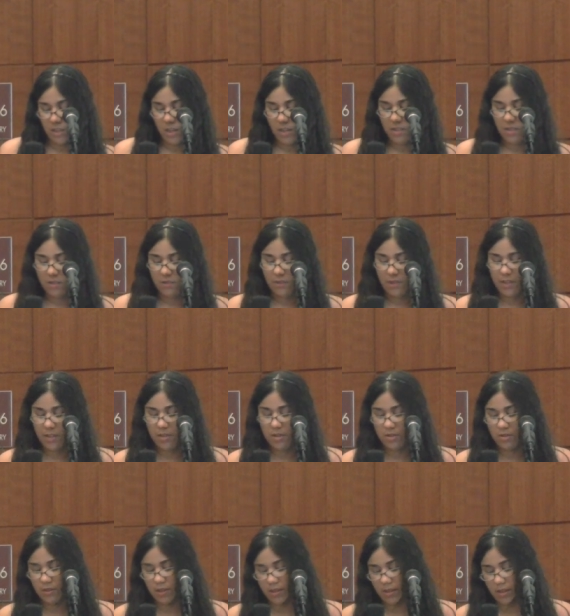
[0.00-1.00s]
touch of
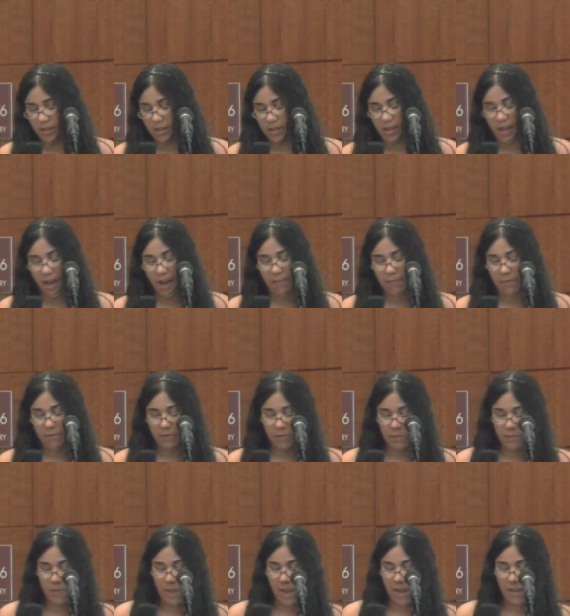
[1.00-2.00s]
history and a dab of
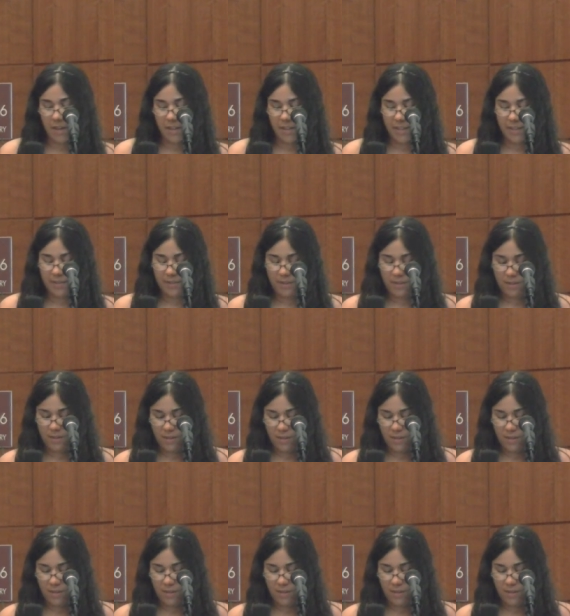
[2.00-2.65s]
humanity,